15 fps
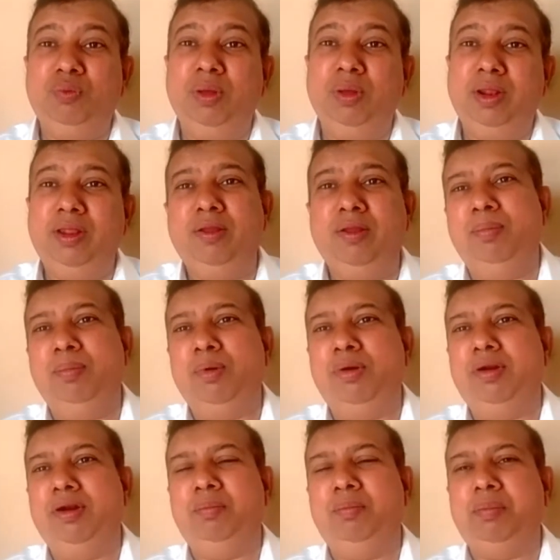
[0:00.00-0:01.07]
very
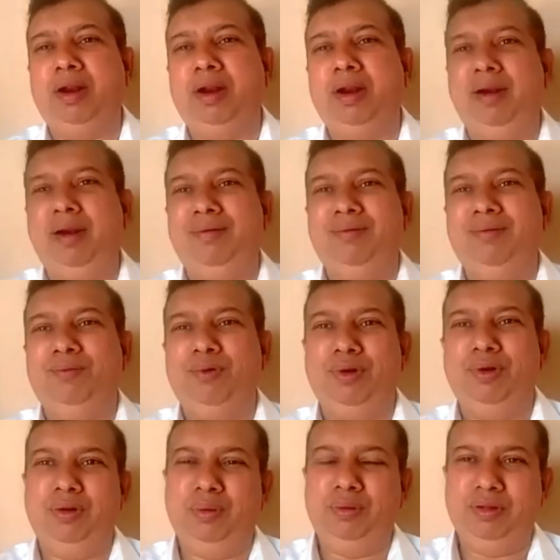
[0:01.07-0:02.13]
important part for
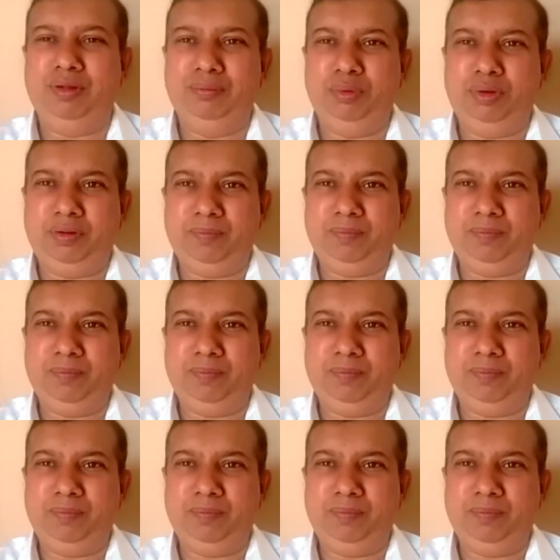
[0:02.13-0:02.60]
cloud computing.